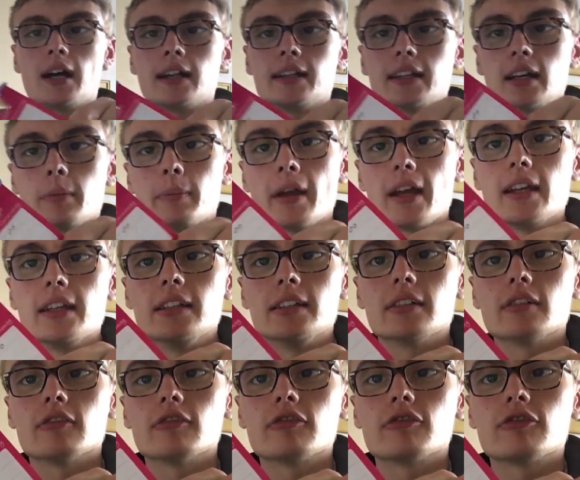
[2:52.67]
I
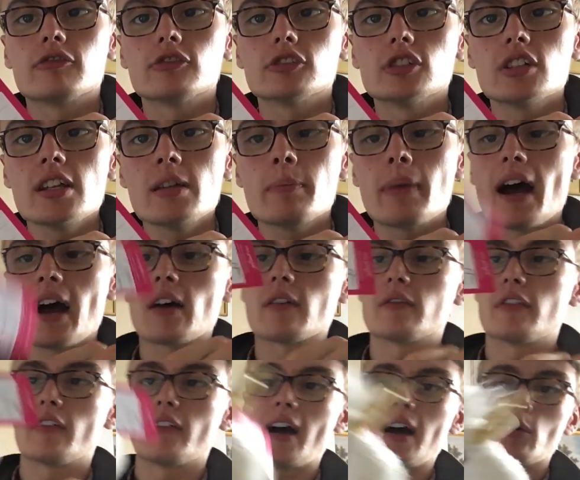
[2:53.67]
paid
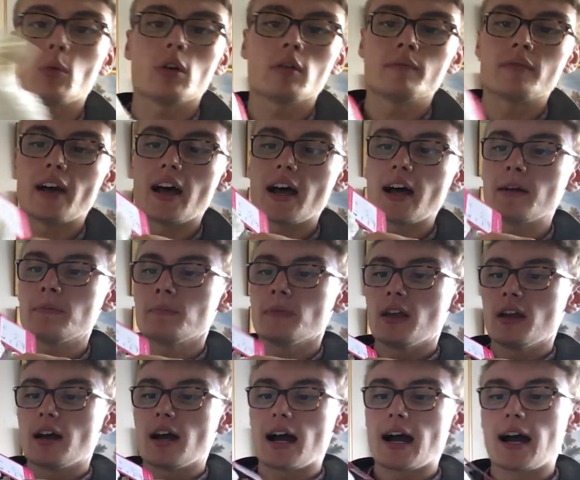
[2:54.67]
£3 for that one there.
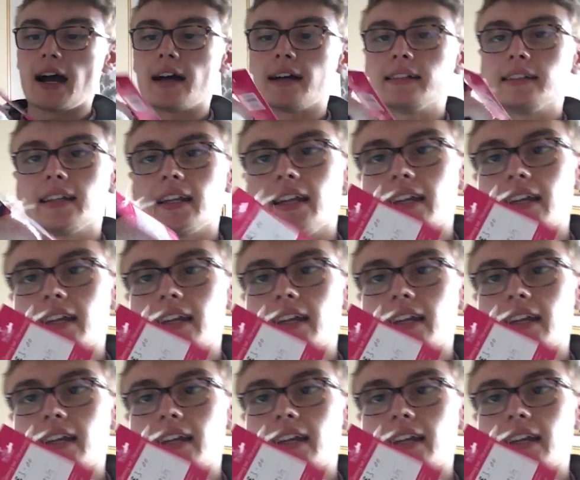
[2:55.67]
And